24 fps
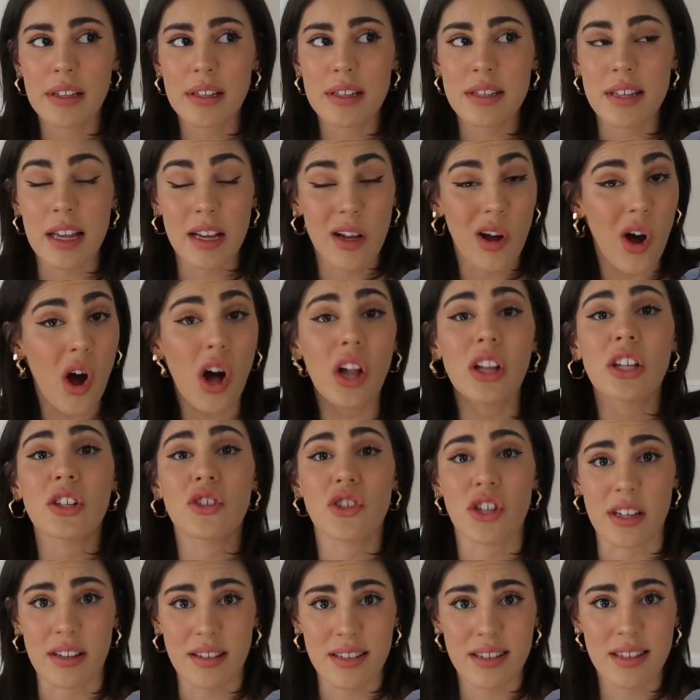
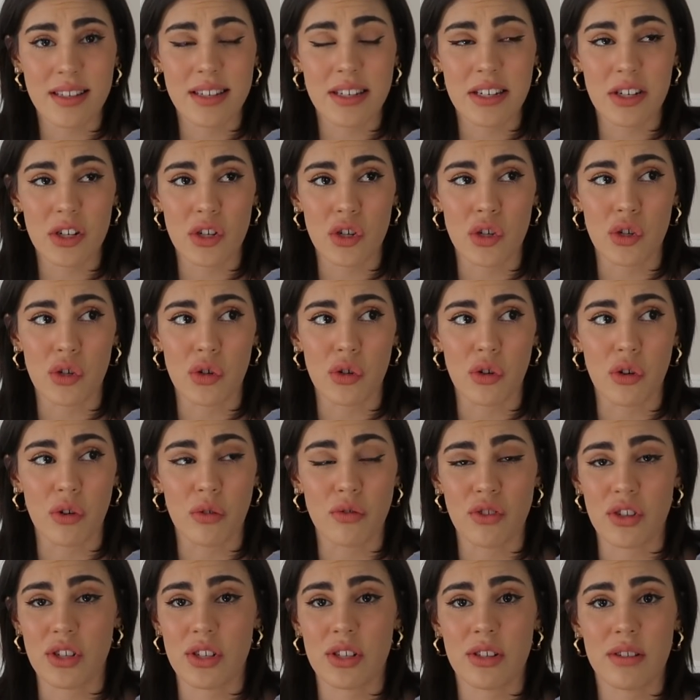psychologist who
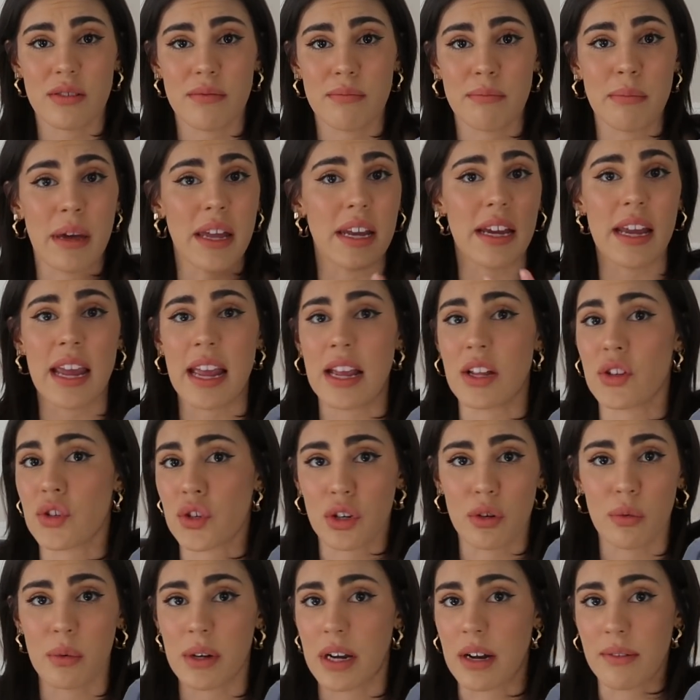just medicates
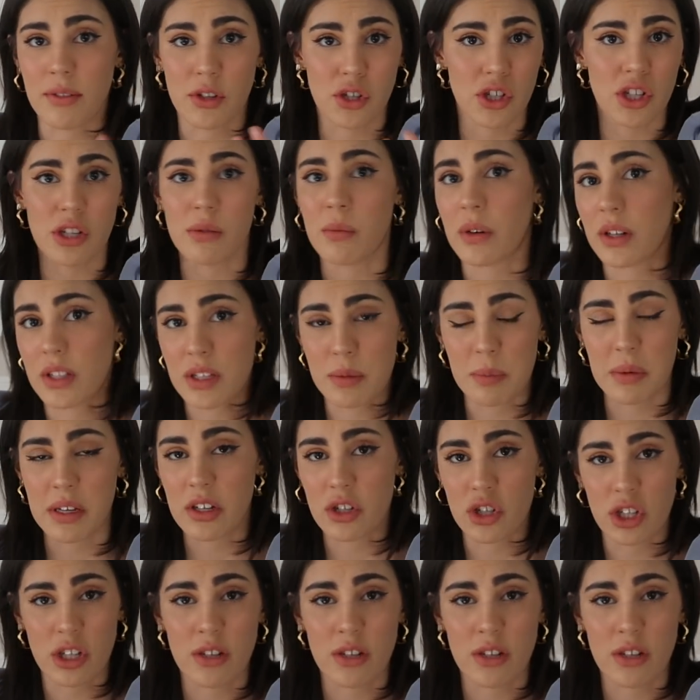her whatever she wants, because